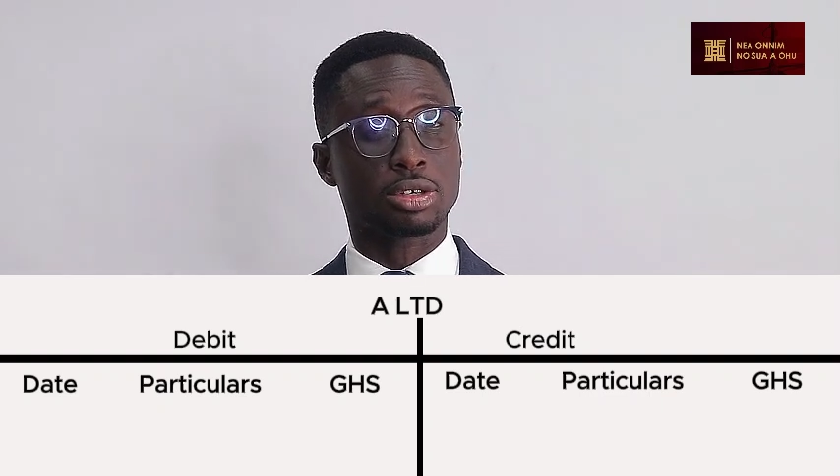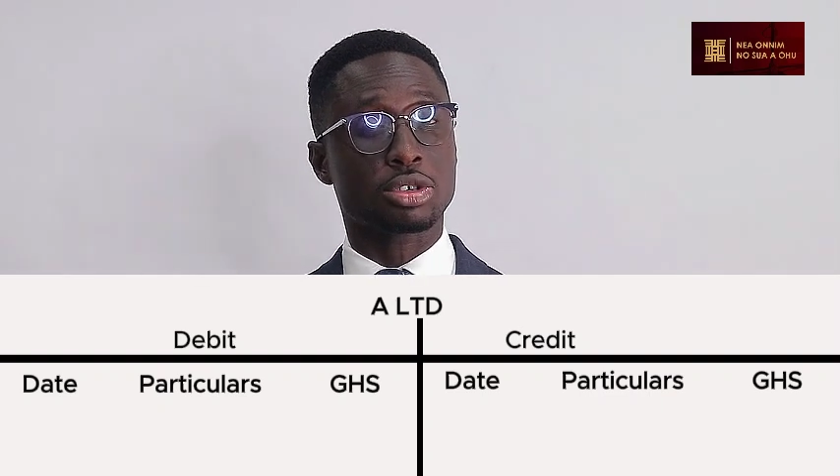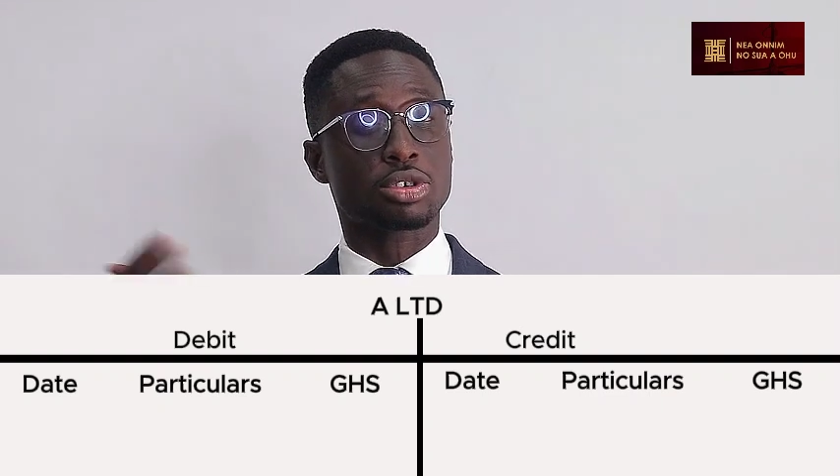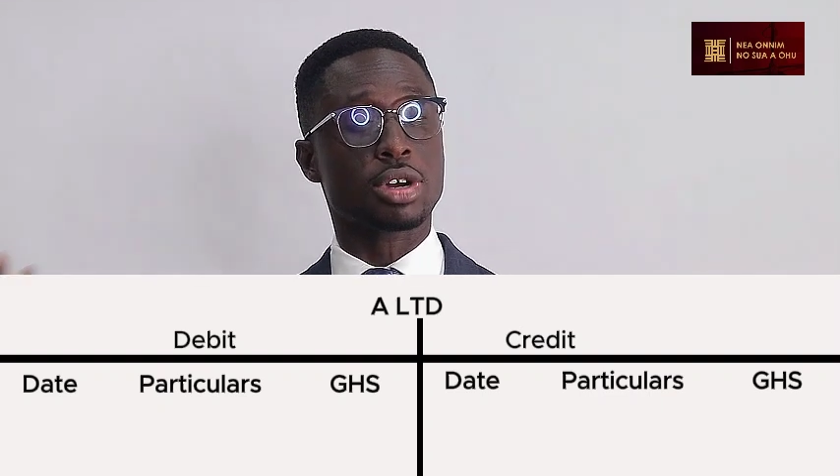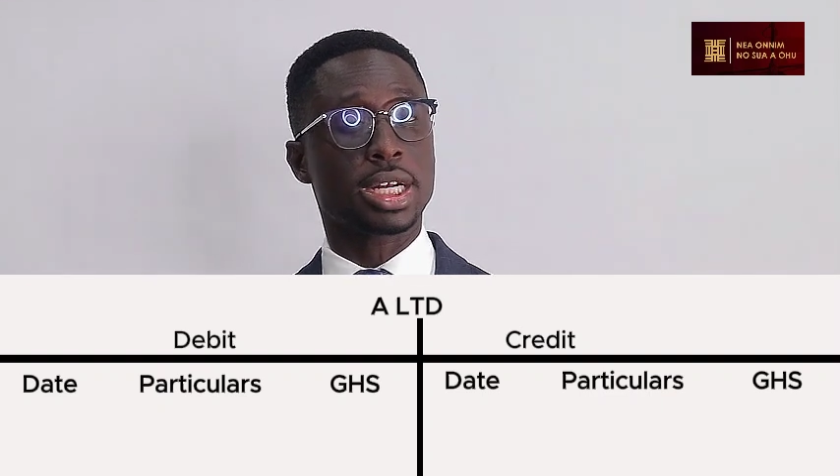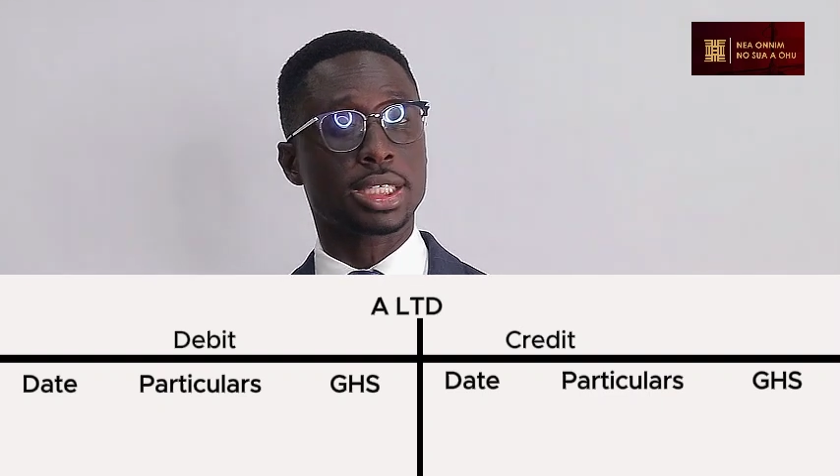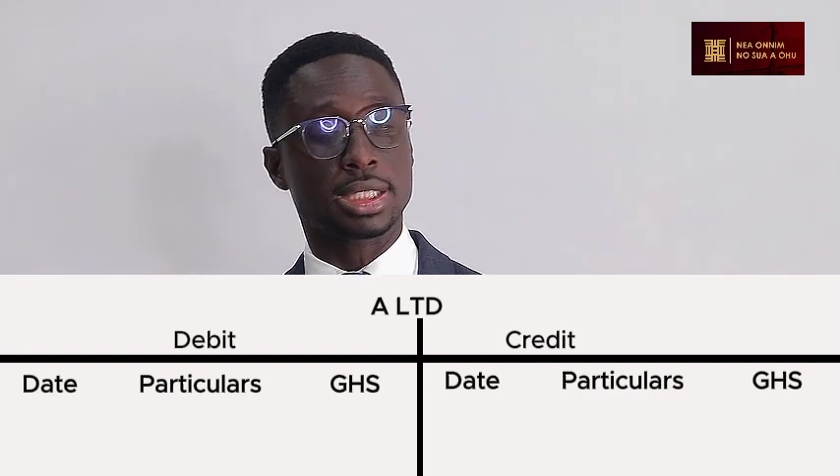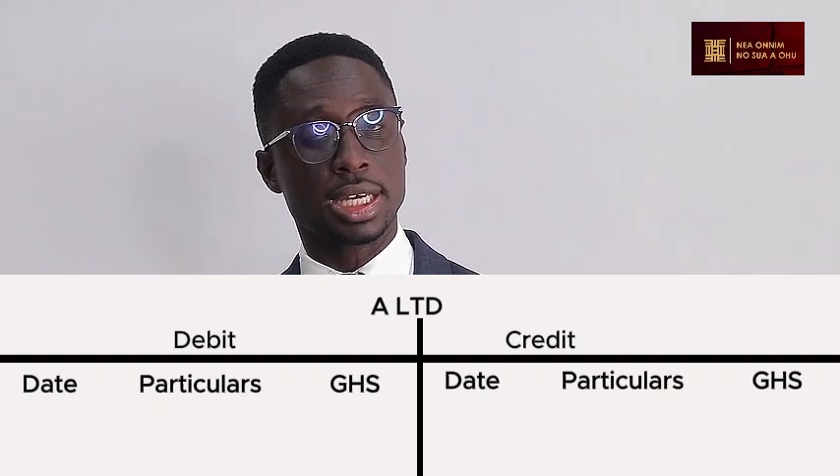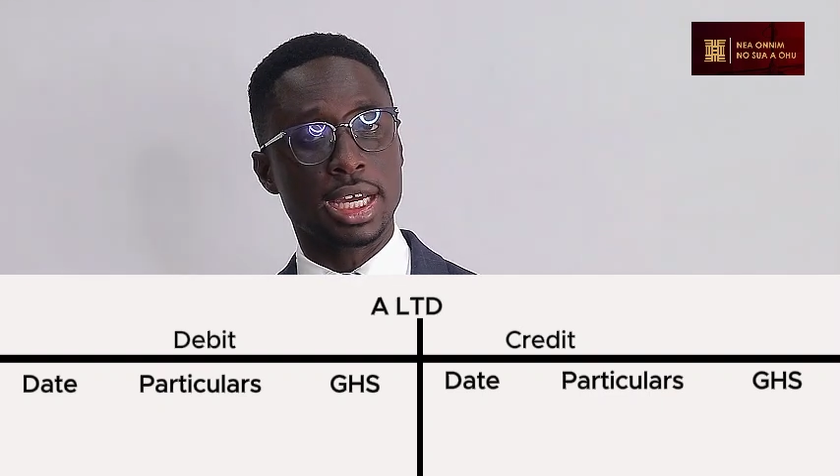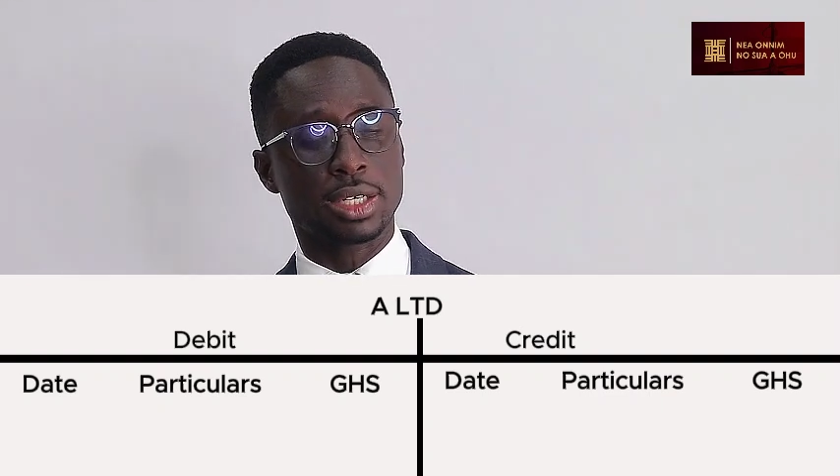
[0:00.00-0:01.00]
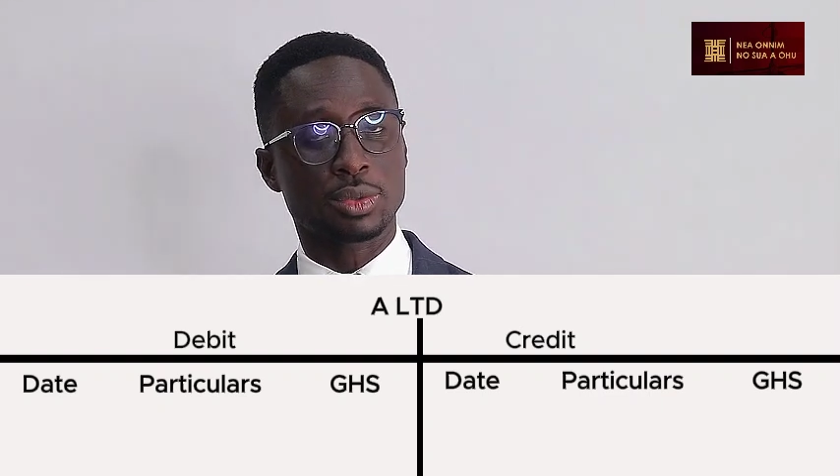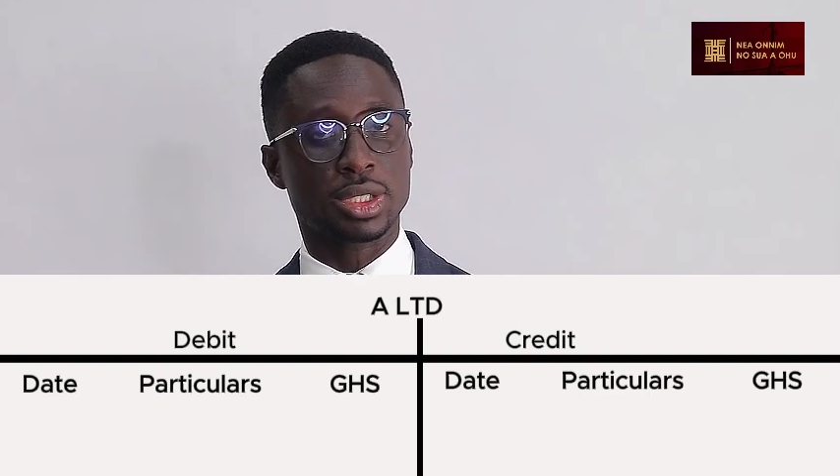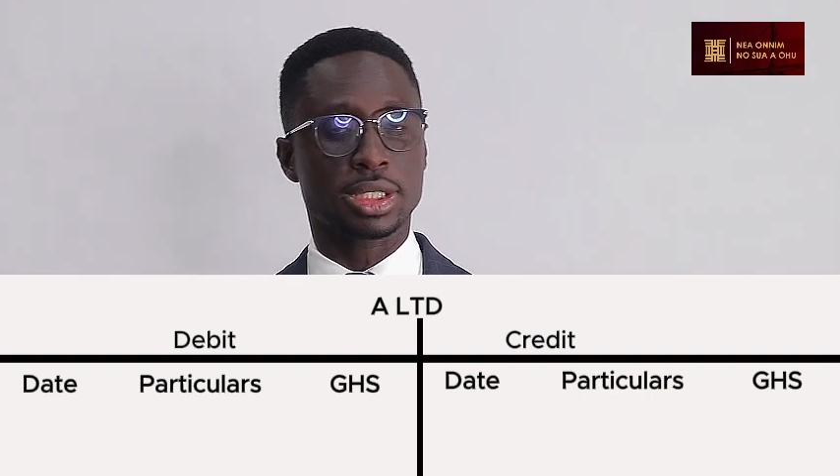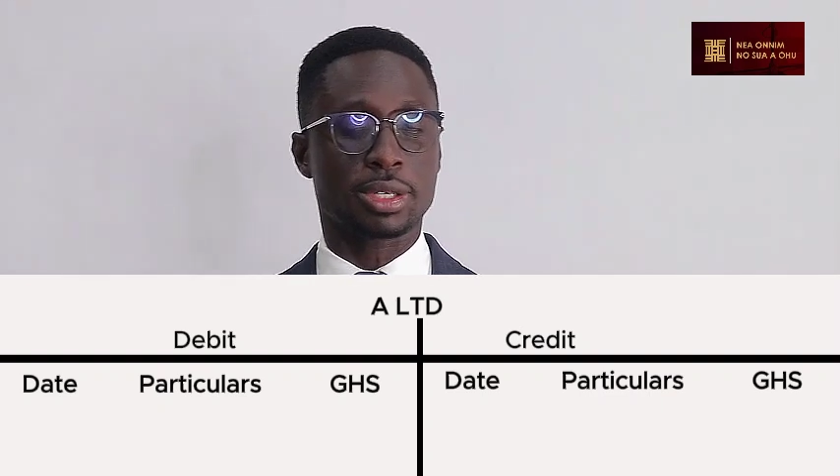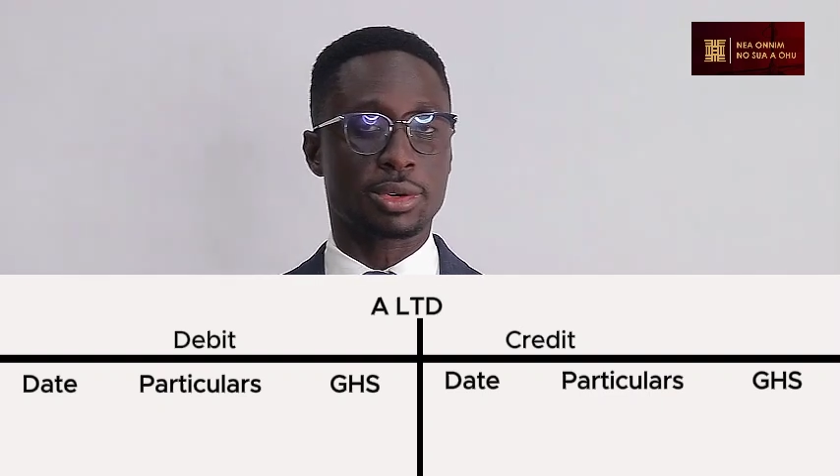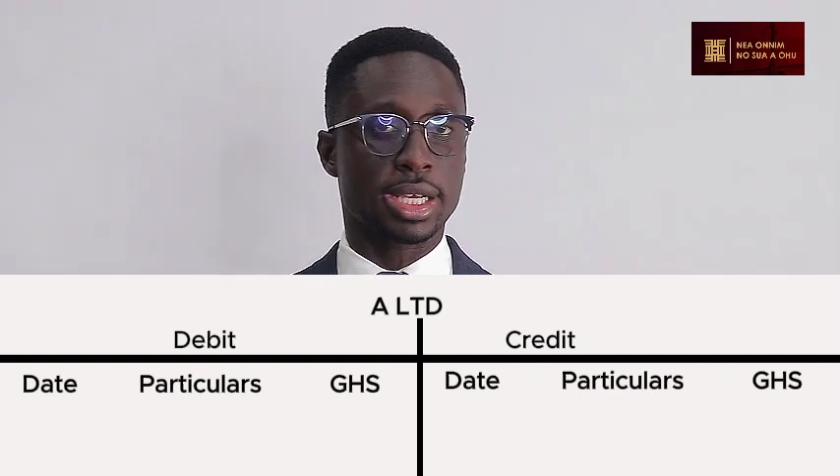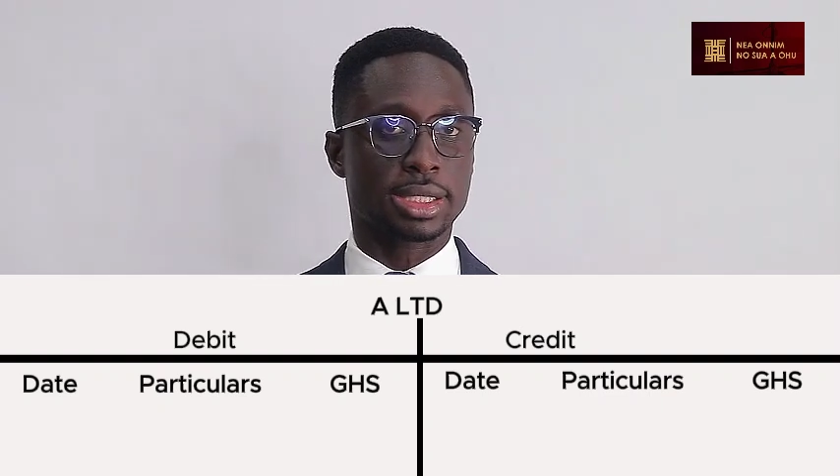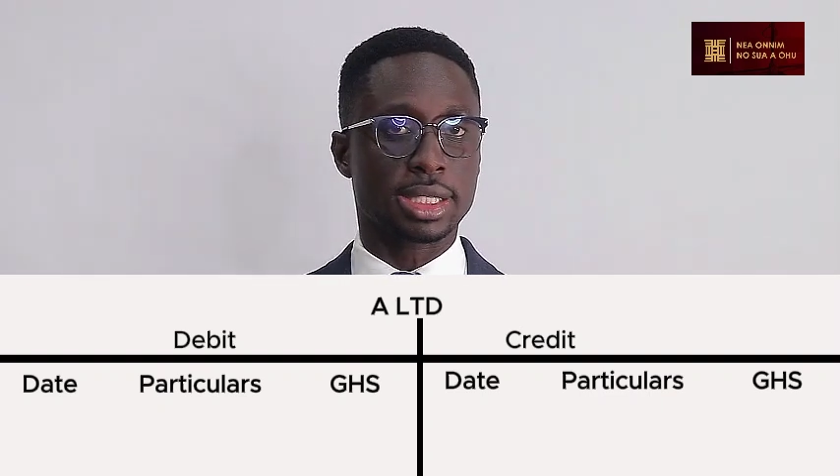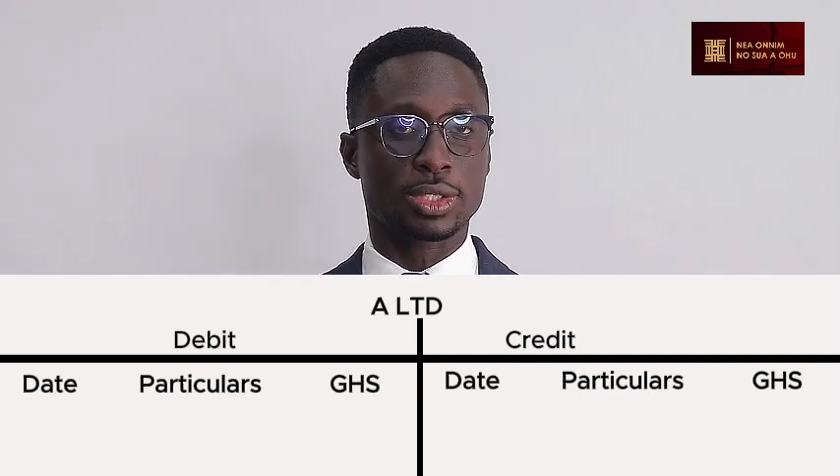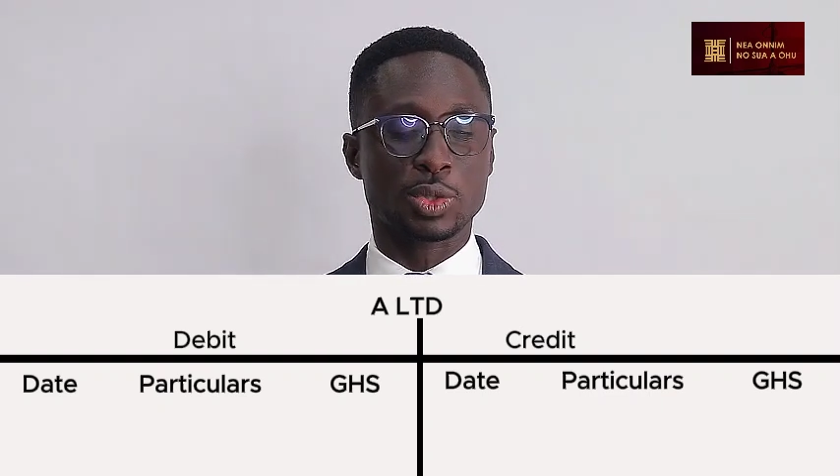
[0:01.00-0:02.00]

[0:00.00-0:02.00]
credit side, which is the right side.